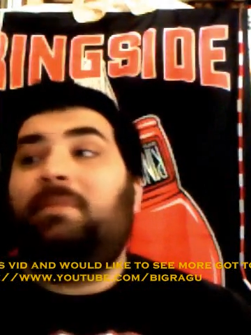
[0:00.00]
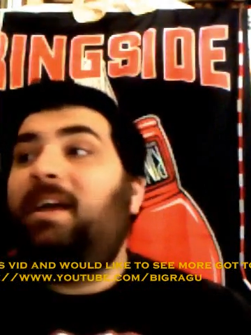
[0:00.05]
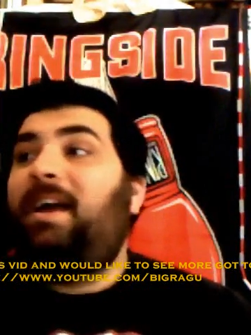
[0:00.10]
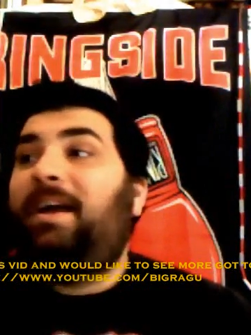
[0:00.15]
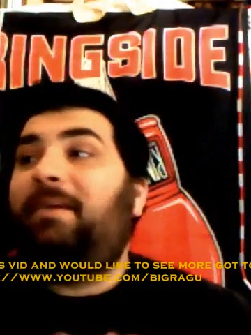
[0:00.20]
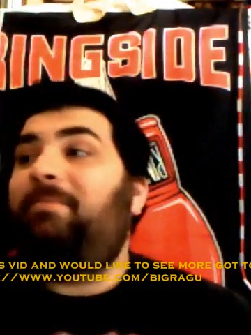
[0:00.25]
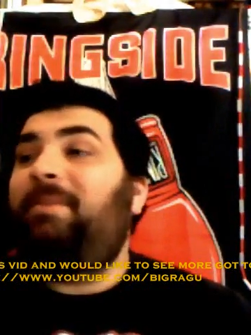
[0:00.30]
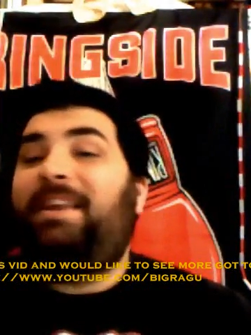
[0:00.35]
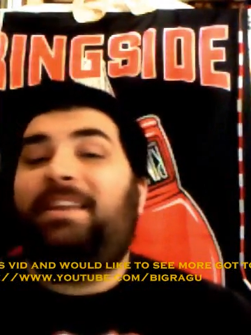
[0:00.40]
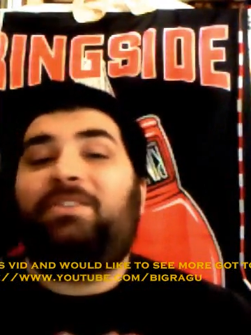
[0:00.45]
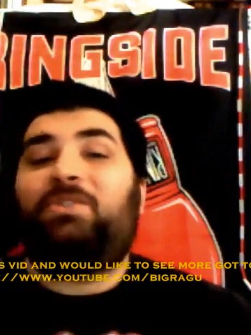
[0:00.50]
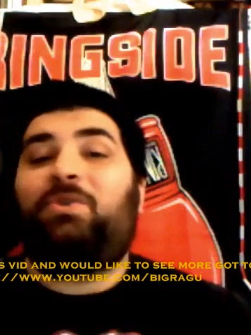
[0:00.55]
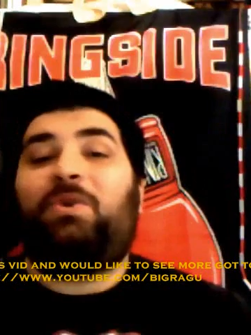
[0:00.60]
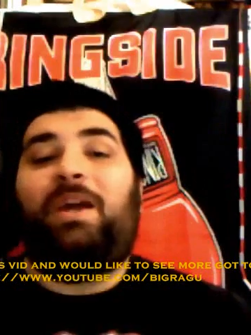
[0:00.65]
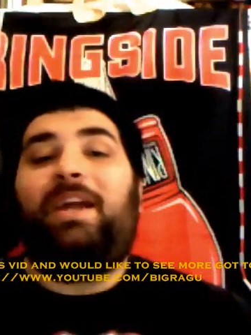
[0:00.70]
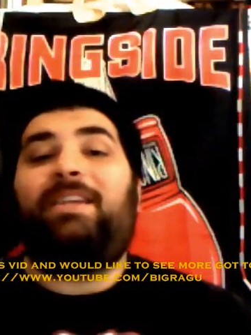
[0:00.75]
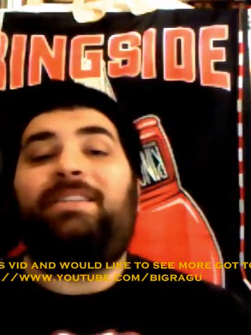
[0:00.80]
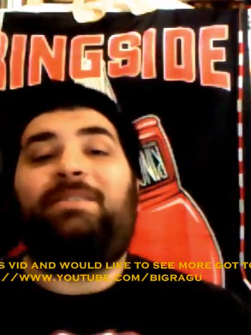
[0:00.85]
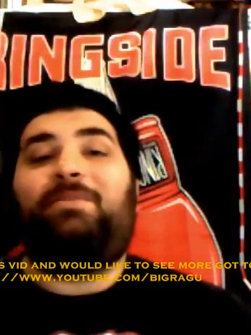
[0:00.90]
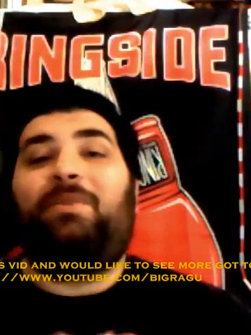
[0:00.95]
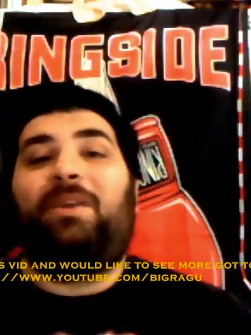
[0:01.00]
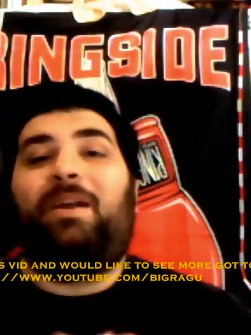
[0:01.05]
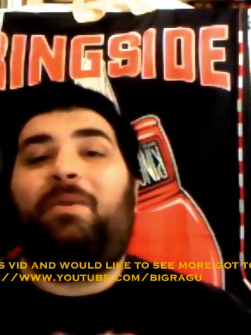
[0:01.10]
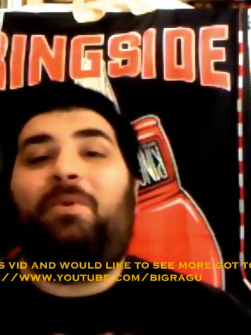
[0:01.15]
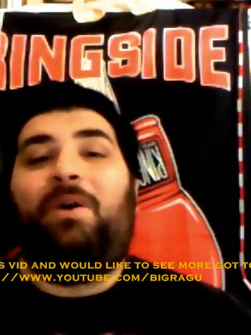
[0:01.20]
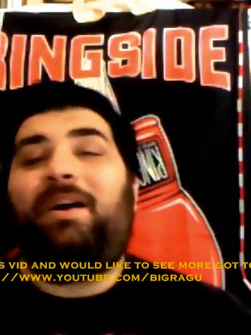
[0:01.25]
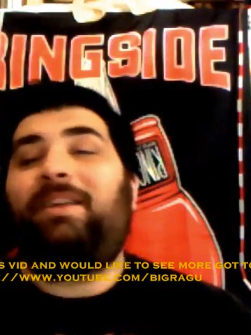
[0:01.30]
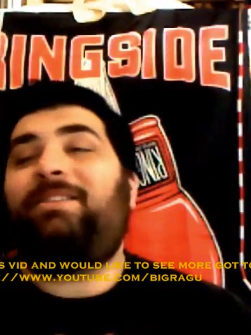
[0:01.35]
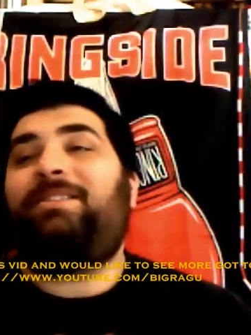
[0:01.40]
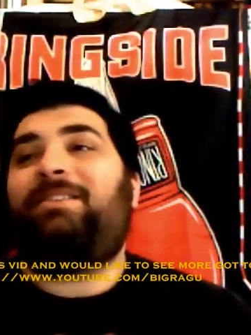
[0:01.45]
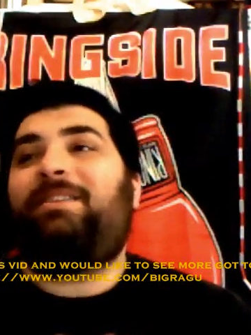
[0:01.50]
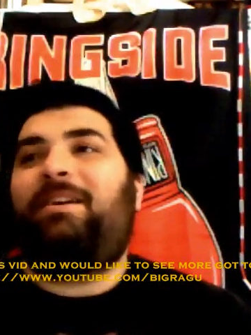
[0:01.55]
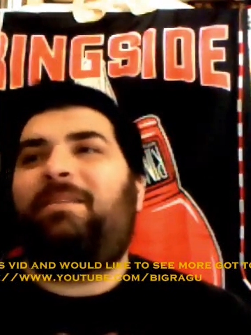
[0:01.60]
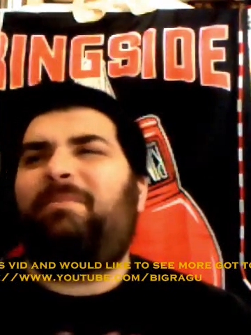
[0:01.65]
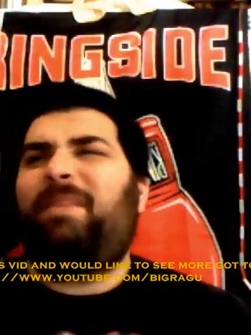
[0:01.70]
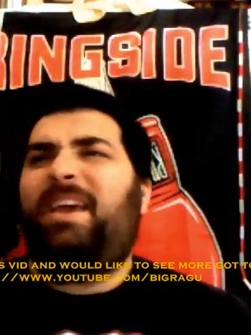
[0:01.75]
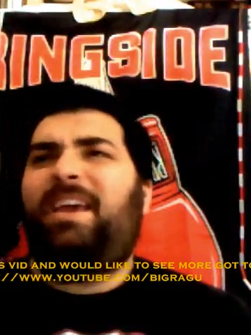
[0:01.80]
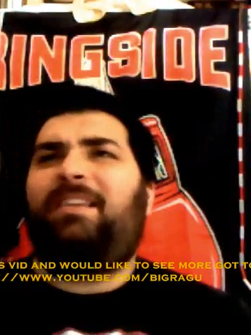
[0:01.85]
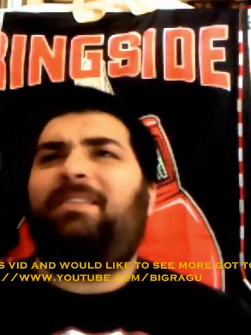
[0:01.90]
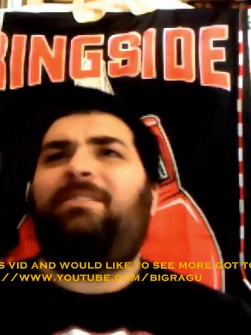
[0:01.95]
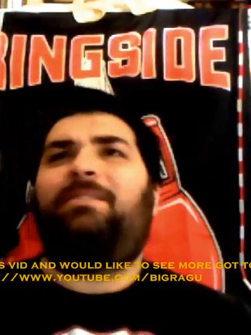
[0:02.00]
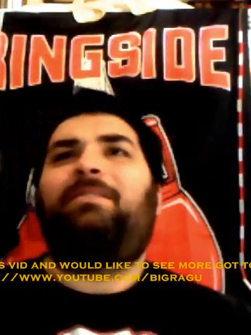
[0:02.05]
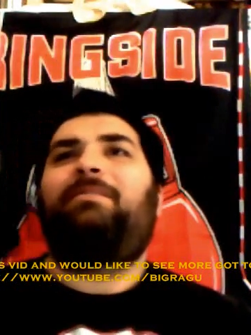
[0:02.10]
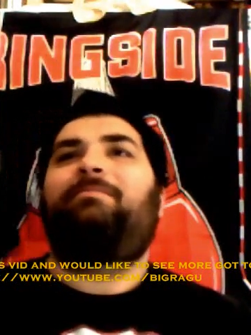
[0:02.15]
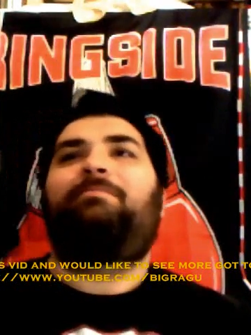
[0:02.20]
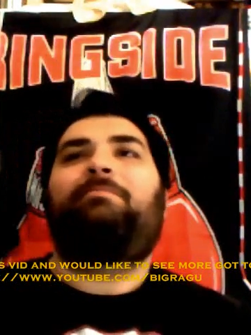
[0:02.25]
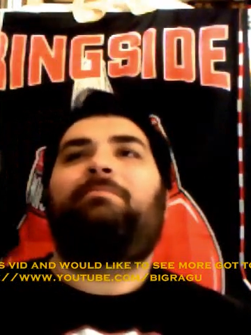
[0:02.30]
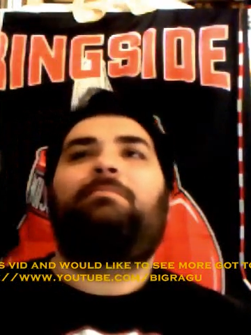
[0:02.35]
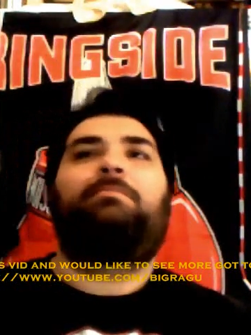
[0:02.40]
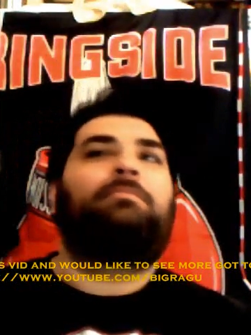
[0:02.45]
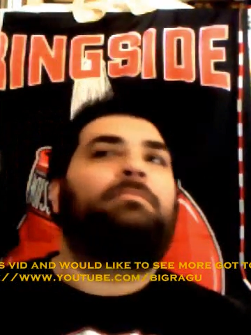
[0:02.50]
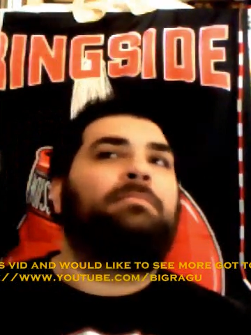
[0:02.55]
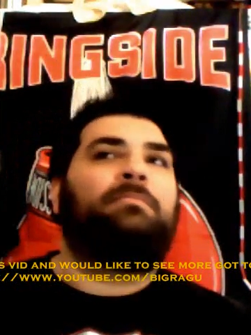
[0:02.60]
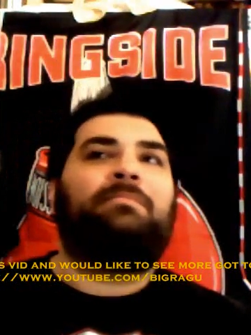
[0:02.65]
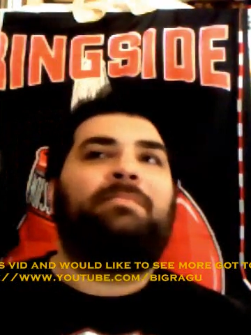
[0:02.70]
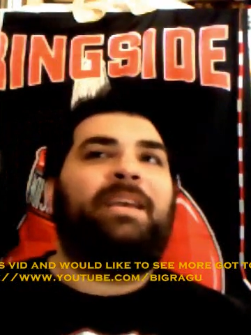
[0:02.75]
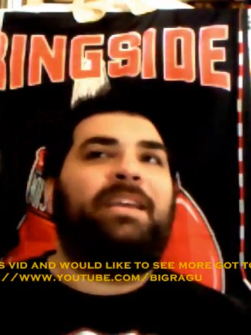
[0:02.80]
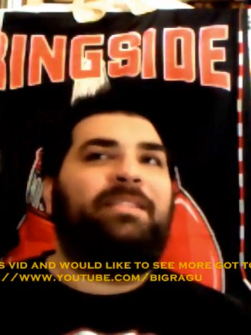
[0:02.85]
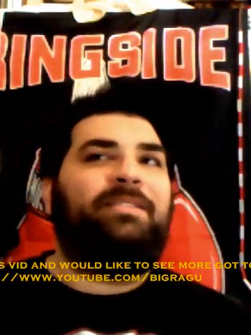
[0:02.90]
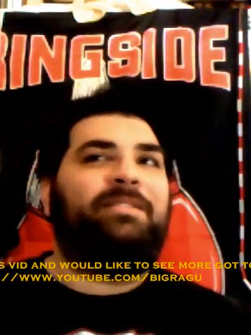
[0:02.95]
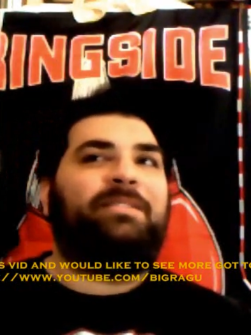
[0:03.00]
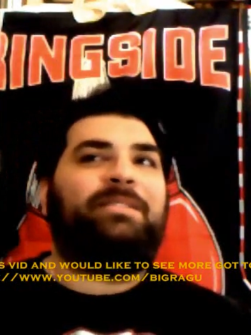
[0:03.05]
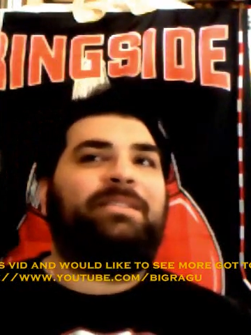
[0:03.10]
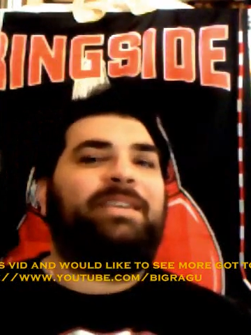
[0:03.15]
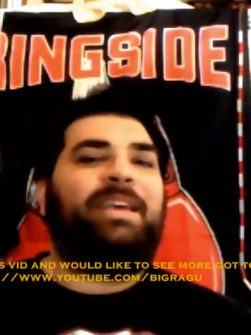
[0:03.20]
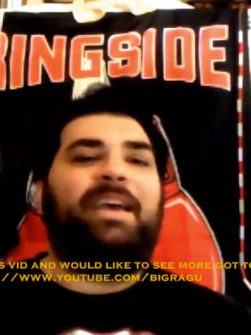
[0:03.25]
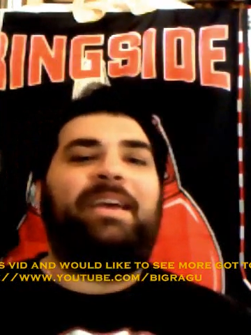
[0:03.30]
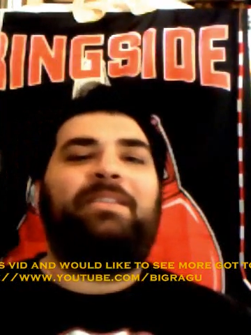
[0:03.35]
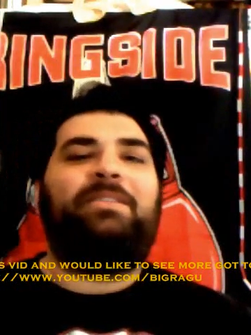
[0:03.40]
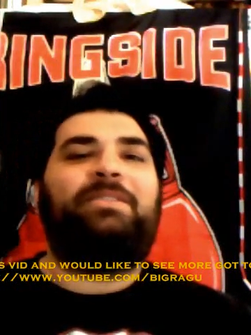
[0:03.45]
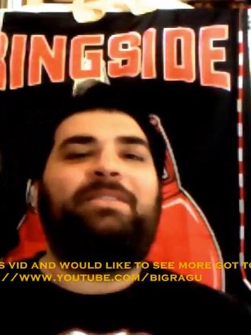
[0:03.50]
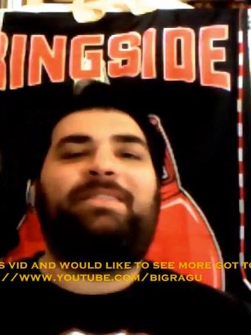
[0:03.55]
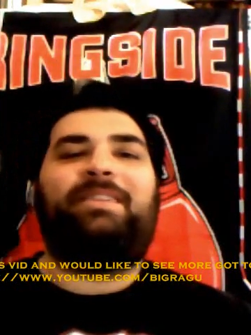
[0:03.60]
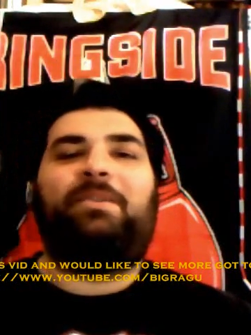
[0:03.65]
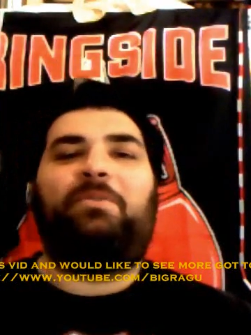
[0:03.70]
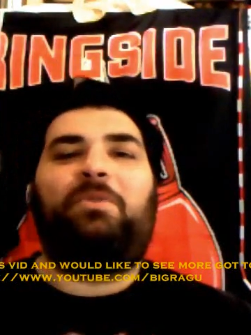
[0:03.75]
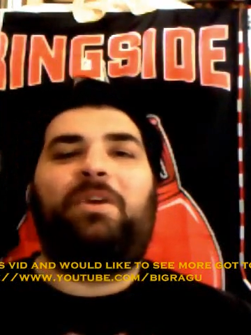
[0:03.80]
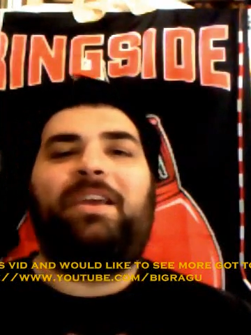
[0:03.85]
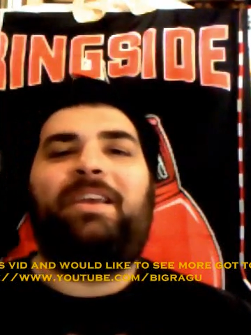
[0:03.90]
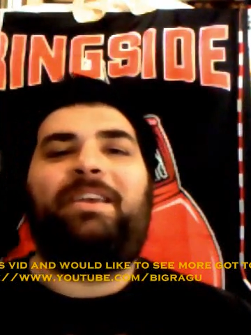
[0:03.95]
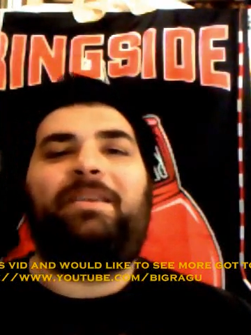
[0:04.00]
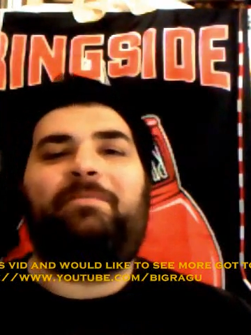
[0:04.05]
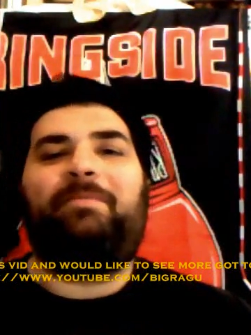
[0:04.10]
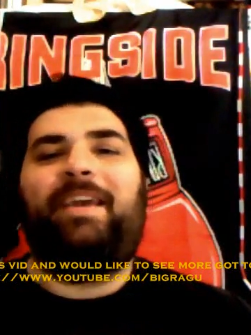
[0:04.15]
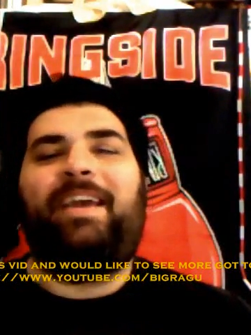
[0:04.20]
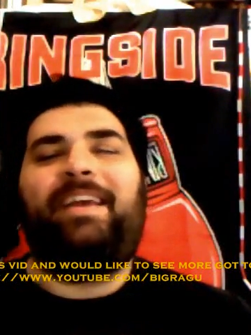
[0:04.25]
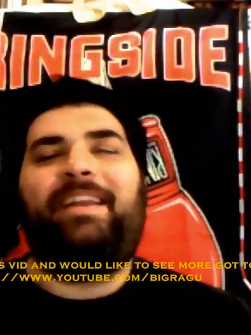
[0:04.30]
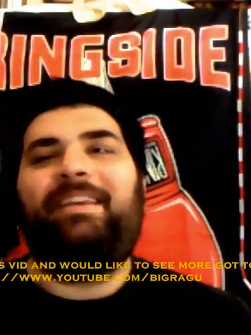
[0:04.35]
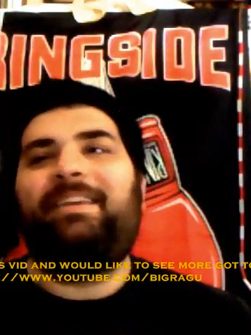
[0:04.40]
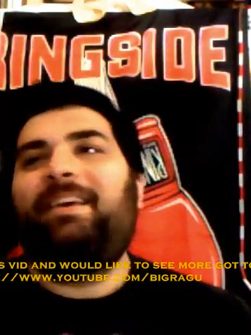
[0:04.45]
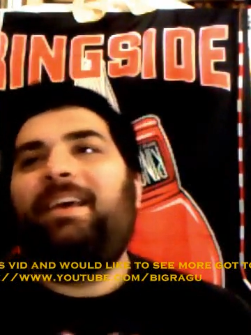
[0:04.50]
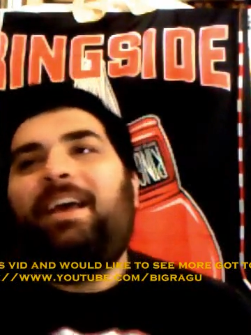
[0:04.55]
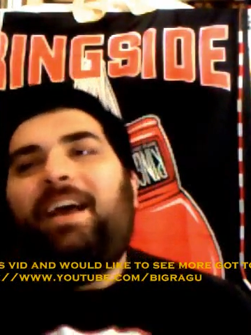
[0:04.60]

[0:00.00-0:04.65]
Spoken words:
I mean, it's crazy. When I watched it, I'm like, that guy looks like Ricky, man.